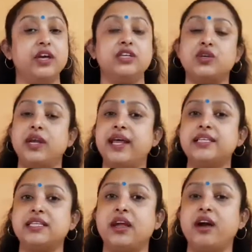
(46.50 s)
So
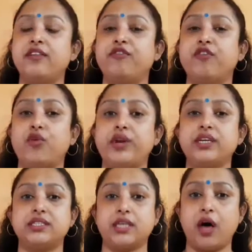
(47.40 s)
let's learn the phonic
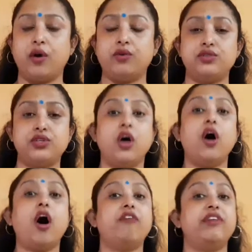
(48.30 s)
sound
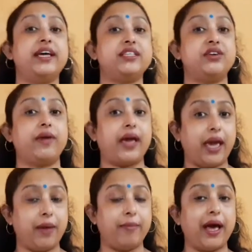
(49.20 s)
of letter
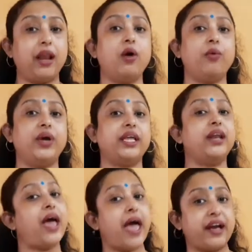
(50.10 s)
M along with
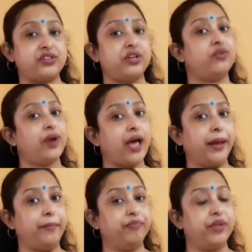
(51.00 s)
an action
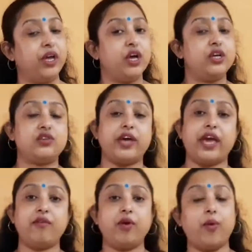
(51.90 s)
rhyme. So
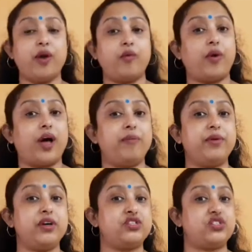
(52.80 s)
everyone rub
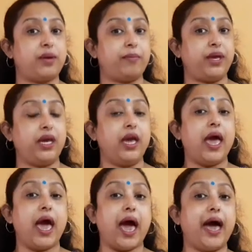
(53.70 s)
your tummy
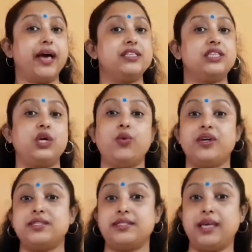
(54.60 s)
as you are
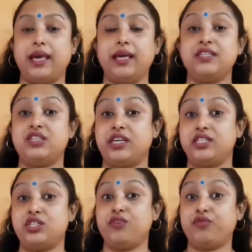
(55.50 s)
seeing
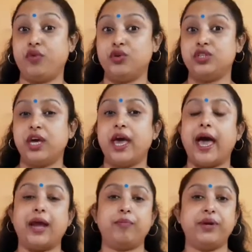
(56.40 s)
tasty food
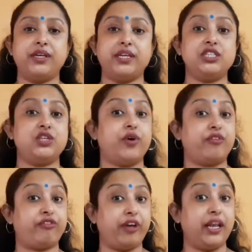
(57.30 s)
and pretend you are
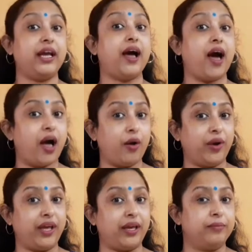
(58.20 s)
feeling
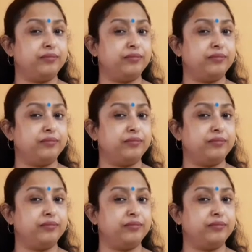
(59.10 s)
hungry.